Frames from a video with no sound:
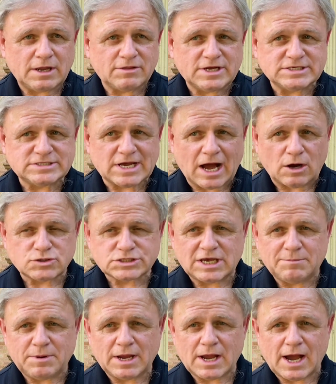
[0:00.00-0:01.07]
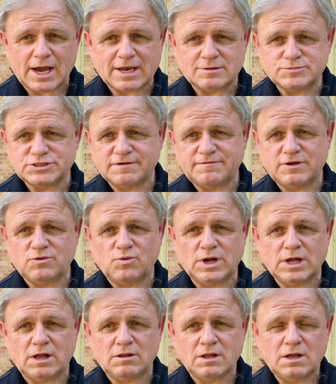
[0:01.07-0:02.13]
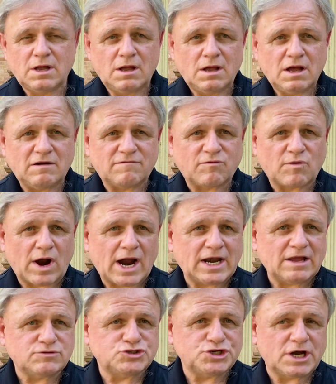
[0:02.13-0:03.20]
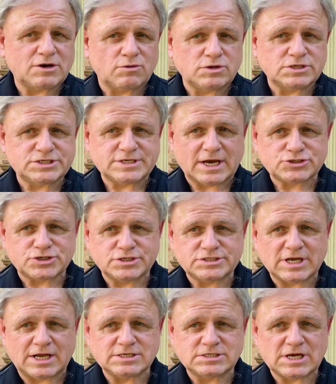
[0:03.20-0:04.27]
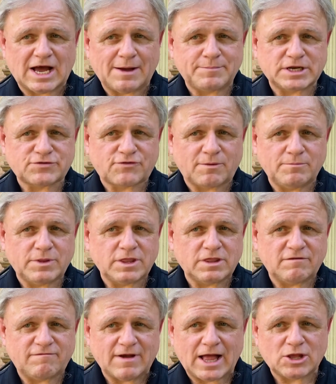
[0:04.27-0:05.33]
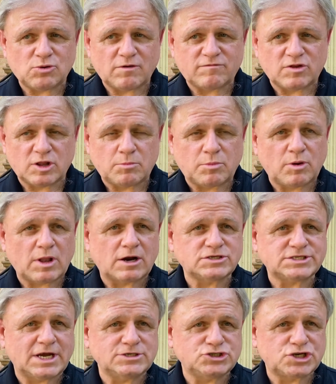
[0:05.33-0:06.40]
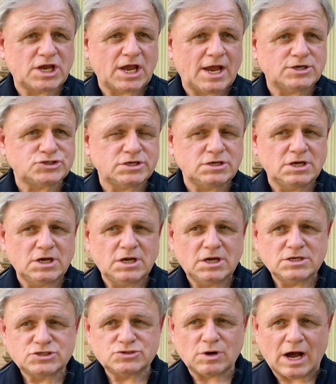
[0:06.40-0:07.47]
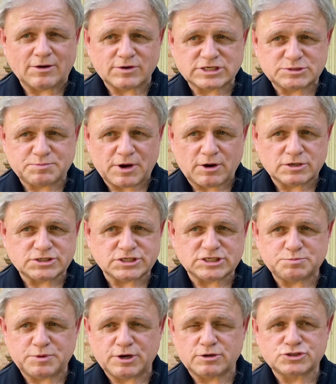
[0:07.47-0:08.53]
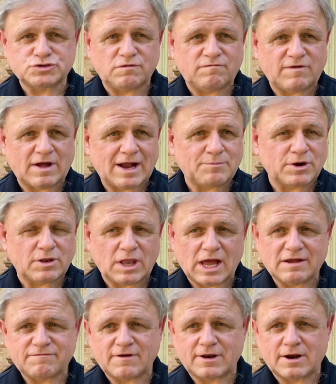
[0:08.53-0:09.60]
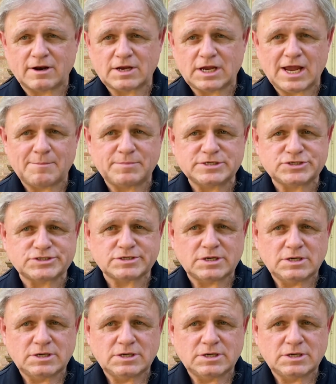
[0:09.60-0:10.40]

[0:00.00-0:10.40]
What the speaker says: these housekeeping items, if you will, a variety of general sessions on topics from the value of a liberal arts education to how to experience a spiritual, vibrant life on our campus,